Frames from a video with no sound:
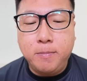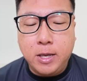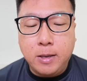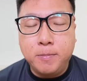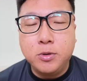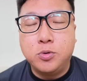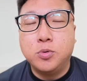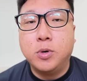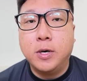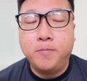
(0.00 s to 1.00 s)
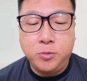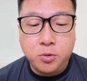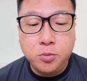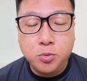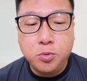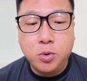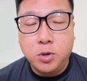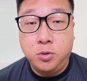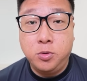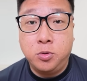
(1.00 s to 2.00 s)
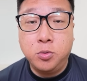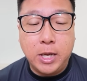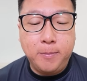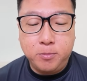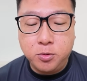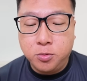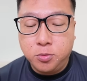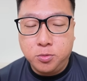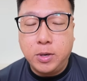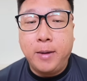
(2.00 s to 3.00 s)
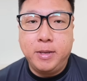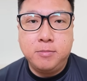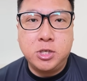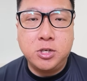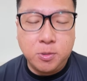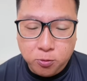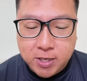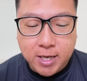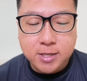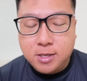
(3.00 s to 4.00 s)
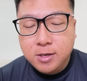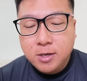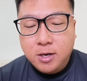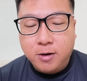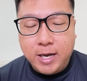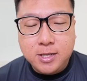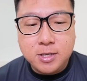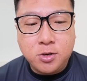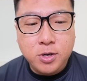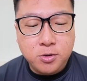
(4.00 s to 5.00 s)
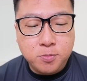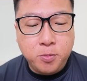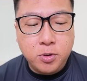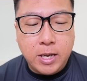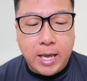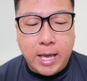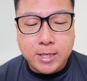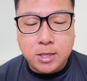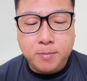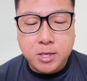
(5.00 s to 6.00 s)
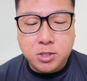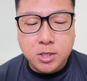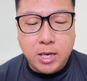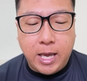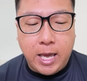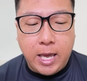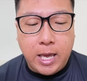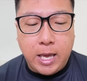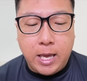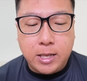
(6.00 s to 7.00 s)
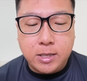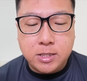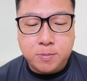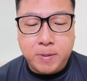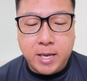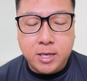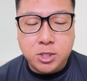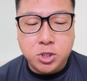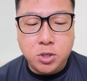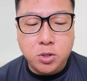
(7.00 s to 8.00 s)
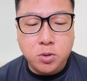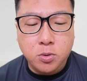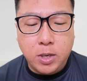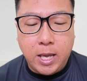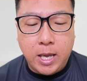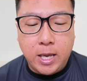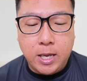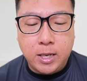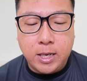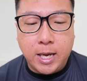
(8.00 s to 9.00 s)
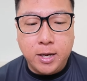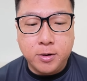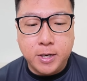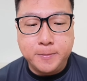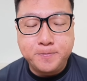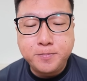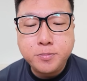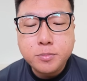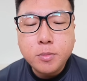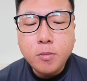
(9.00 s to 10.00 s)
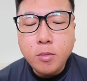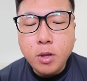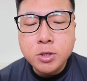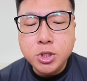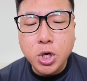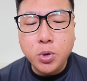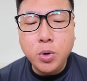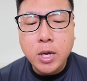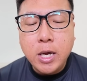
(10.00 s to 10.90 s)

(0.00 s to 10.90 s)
be able to do them to, change the moves, I guess. Alright, let's go ahead and put exclamation at special and Dialga. So